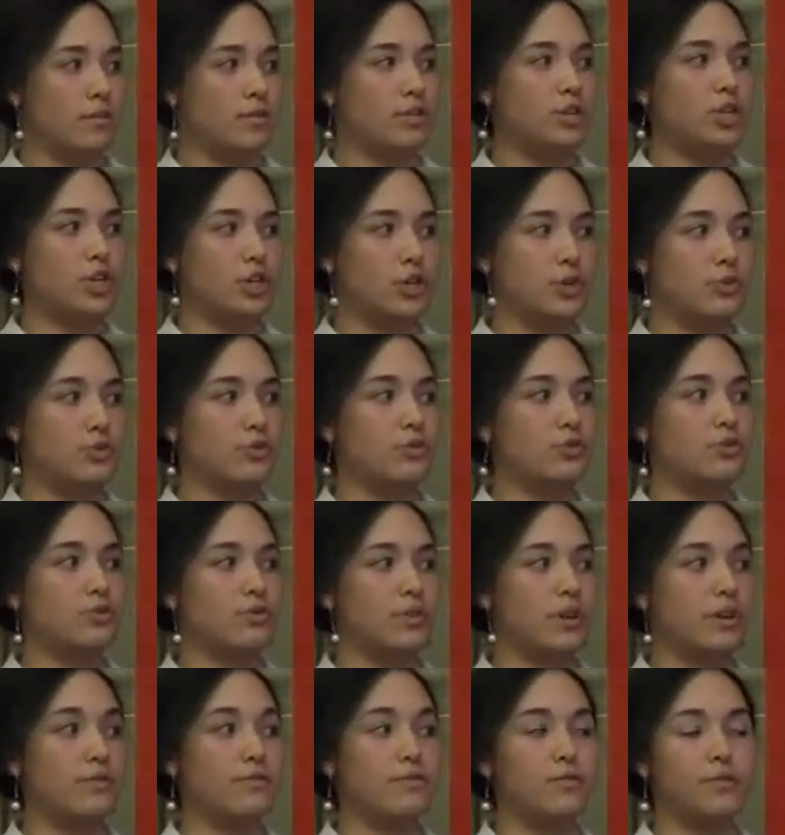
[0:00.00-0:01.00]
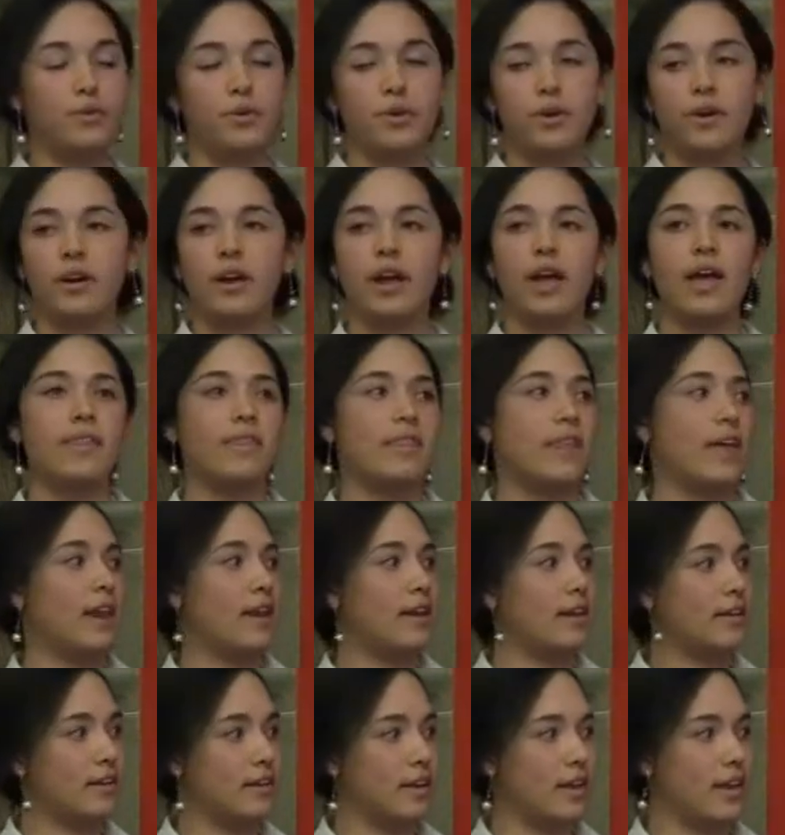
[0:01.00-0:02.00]
2, 3, 4, and then
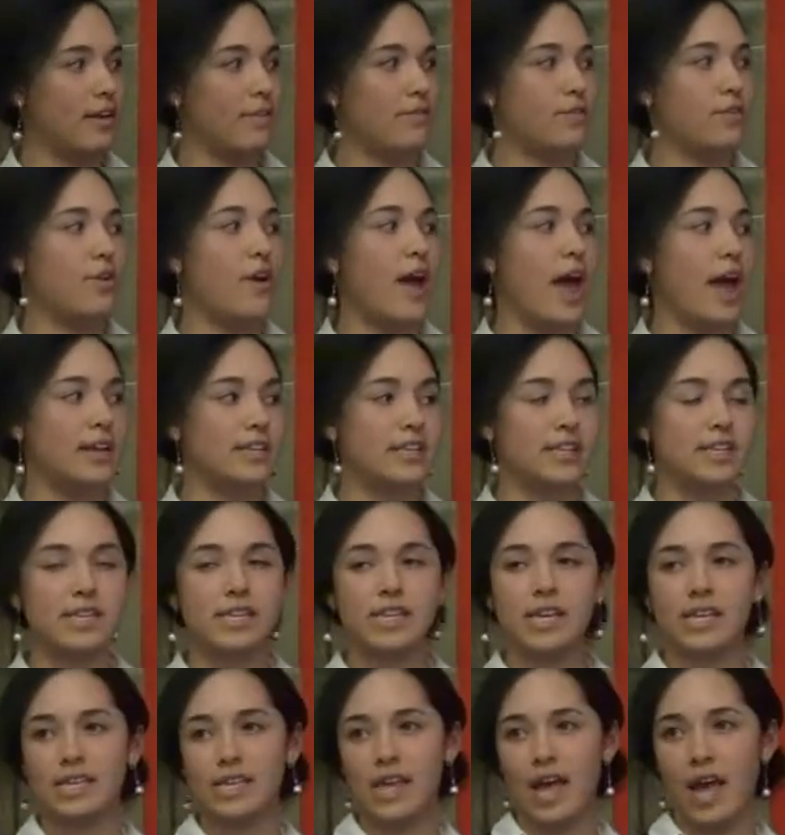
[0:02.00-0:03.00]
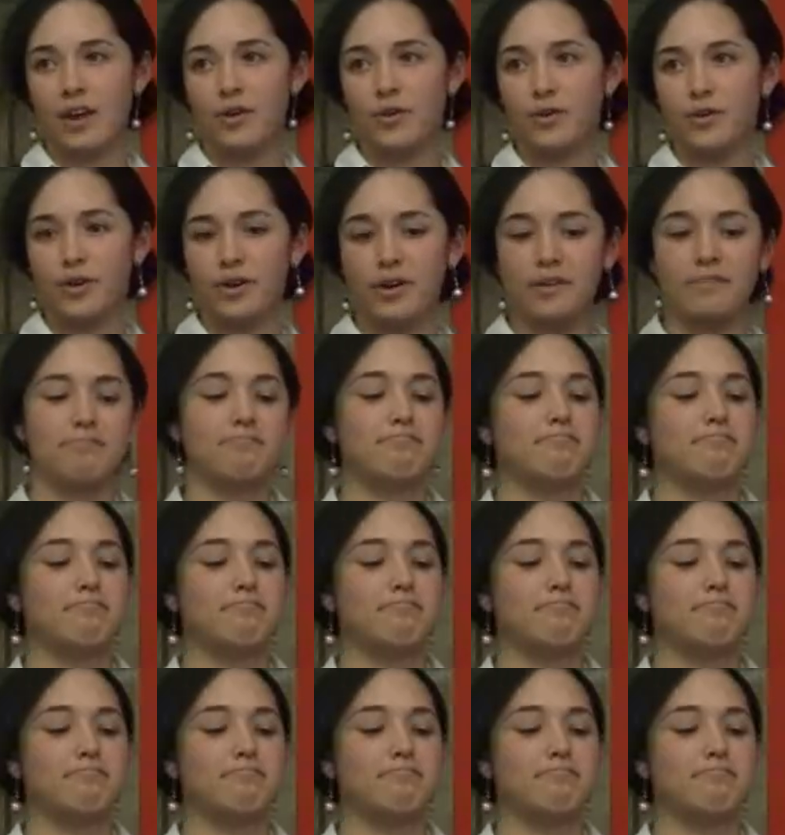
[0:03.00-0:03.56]
give your axis as category.